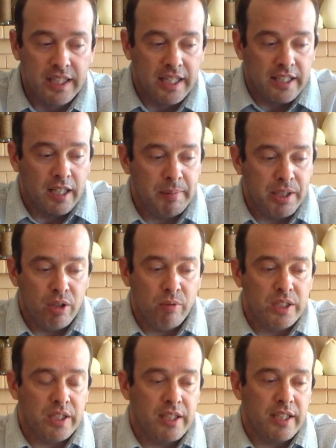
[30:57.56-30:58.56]
And let me know
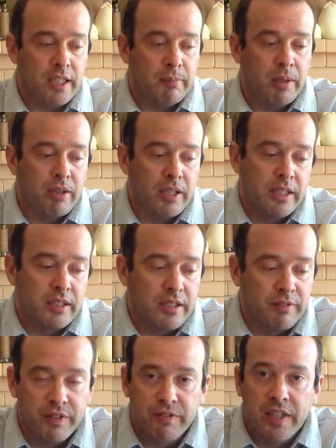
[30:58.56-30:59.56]
what you think about this.
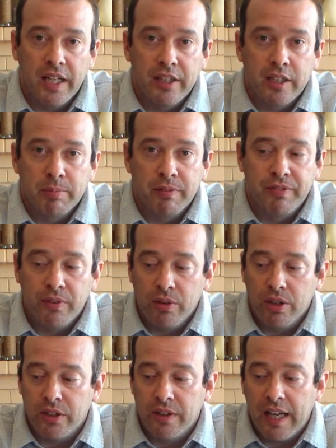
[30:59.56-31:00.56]
If you've done this before
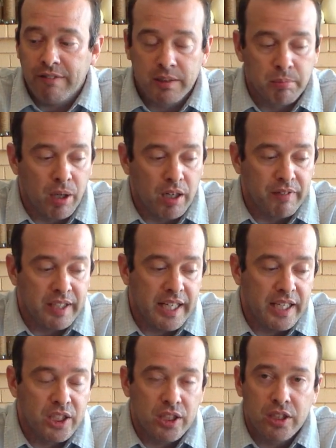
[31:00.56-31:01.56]
or you have some
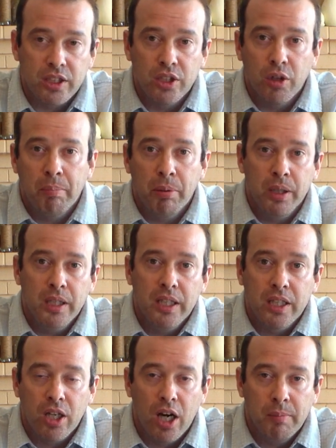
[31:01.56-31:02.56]
modifications, you know, put it in
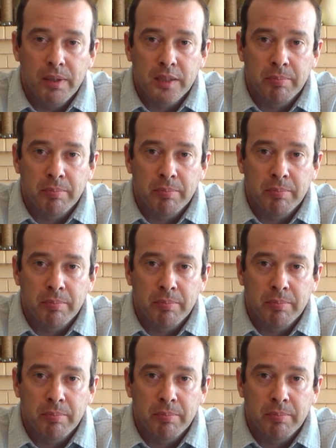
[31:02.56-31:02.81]
the comments